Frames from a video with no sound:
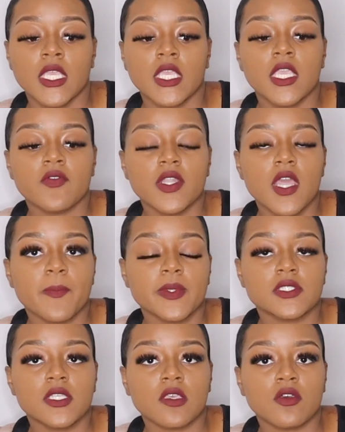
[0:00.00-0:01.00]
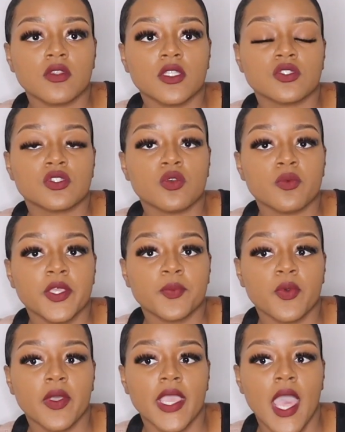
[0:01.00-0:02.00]
even up until the 2 week
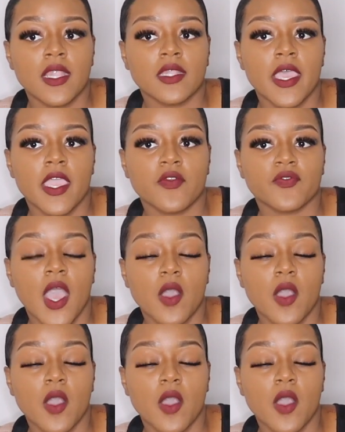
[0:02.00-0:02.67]
point I left,